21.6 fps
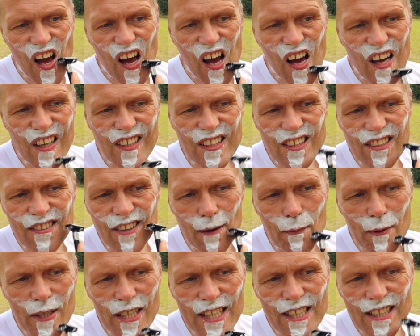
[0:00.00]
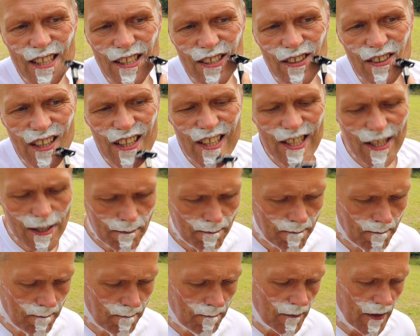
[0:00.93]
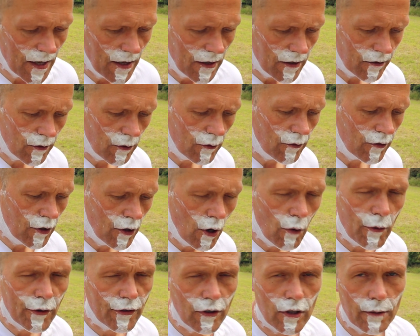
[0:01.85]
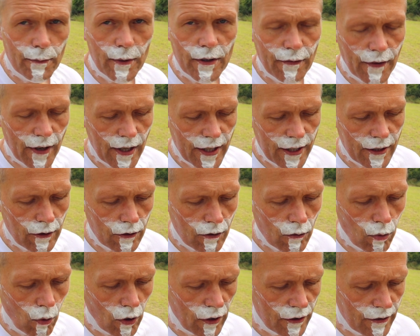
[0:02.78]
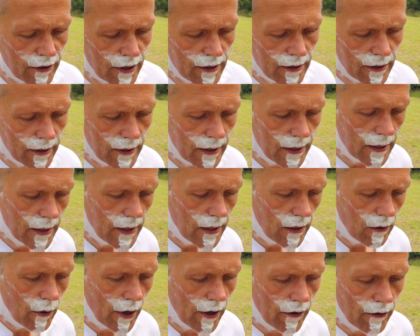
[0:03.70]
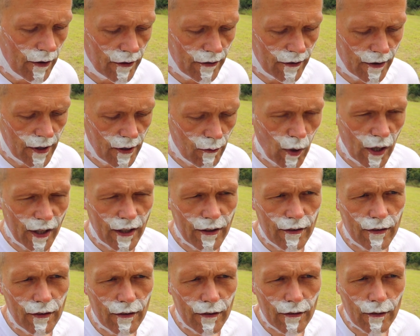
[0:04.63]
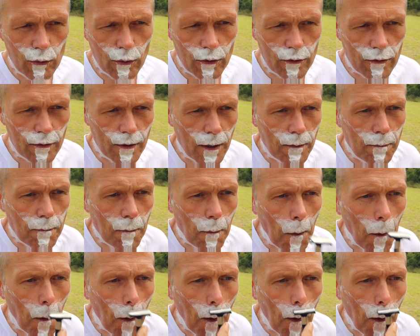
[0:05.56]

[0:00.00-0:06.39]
This is Japanese construction, so you know it's going to be fairly good quality, whereas the Wilkinson sword stuff,